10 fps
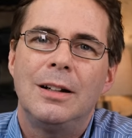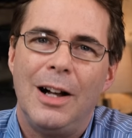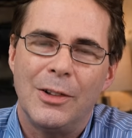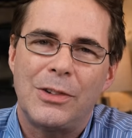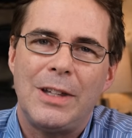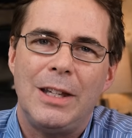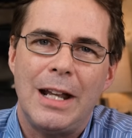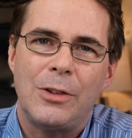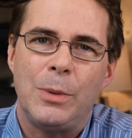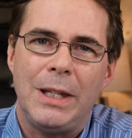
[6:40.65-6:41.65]
I'll see you
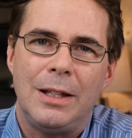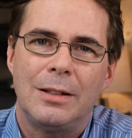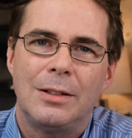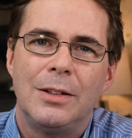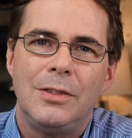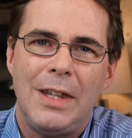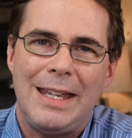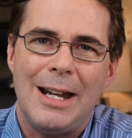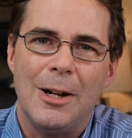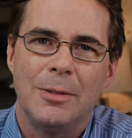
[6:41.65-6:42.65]
next week. Take
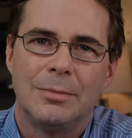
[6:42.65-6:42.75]
care.